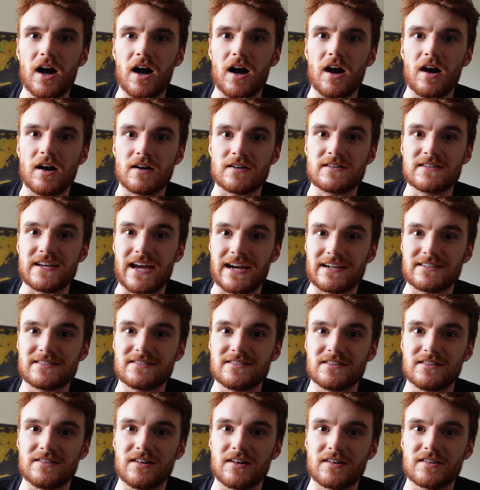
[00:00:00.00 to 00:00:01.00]
are tax
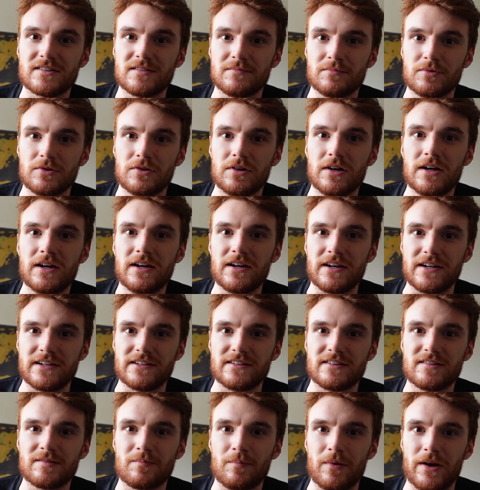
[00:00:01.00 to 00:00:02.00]
deductible in
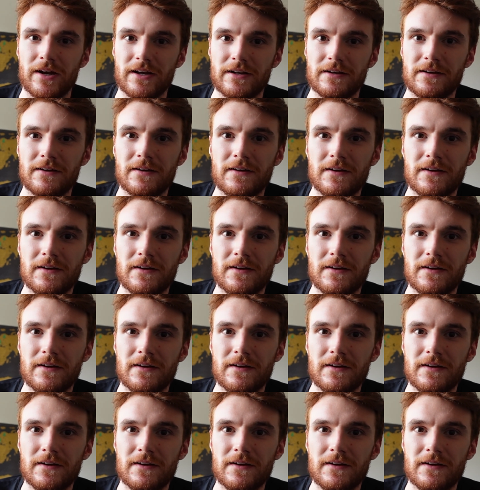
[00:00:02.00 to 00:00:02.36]
Spain.